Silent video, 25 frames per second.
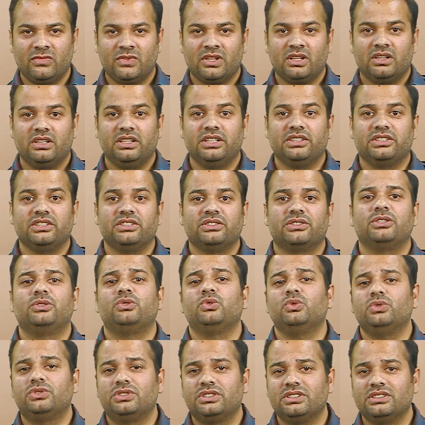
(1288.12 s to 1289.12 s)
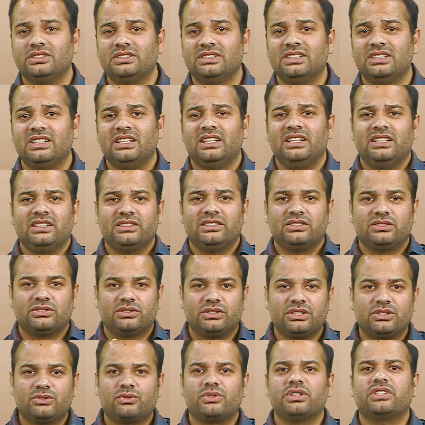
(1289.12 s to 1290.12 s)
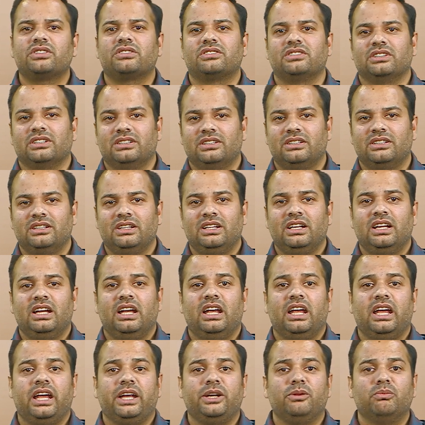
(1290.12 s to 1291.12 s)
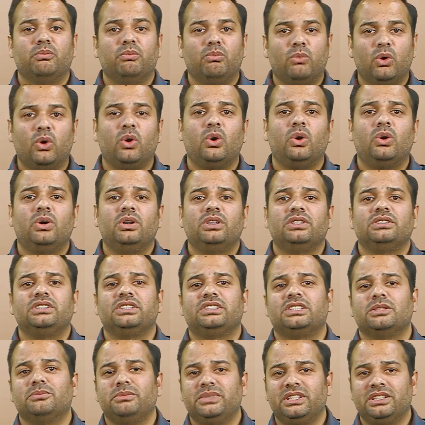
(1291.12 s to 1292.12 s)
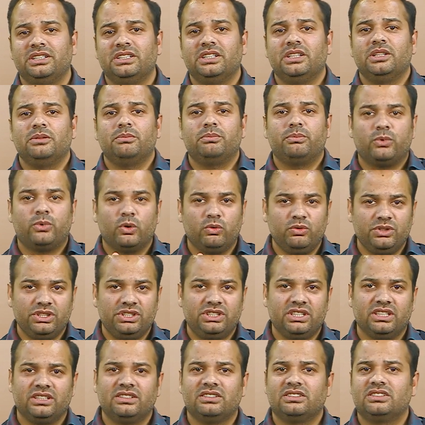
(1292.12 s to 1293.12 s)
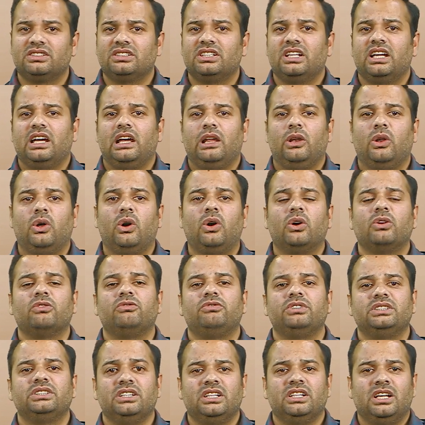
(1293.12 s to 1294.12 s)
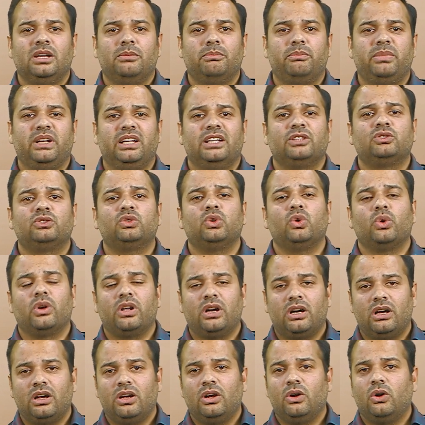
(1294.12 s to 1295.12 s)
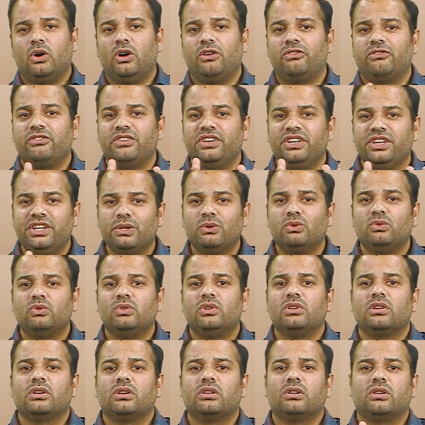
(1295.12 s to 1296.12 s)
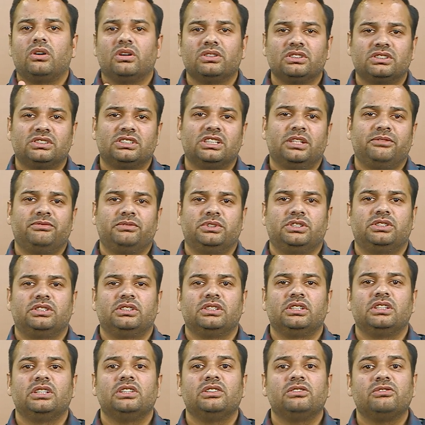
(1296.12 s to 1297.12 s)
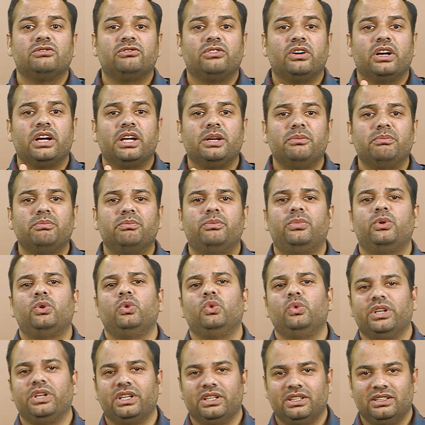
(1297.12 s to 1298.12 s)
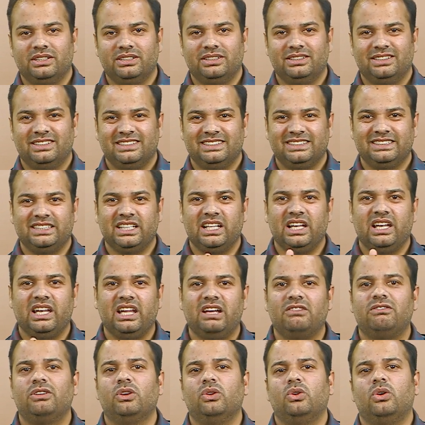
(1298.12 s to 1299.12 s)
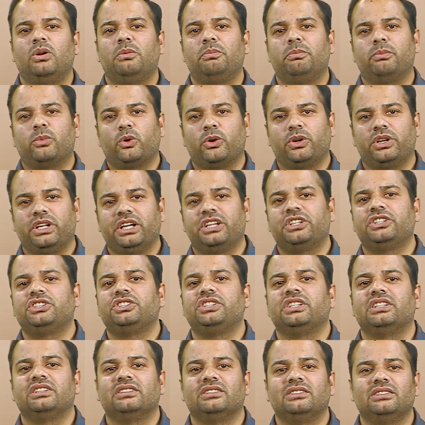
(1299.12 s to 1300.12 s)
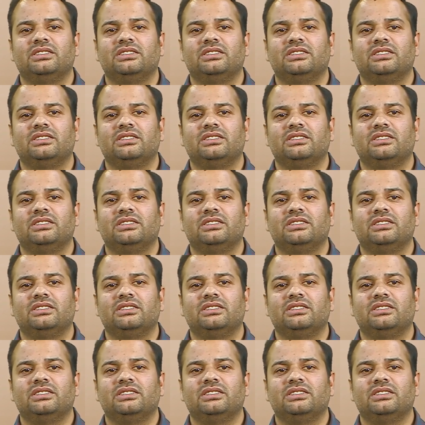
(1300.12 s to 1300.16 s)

It introduces stricter and more determined provisions along with plethora of new concepts for improving the level of protection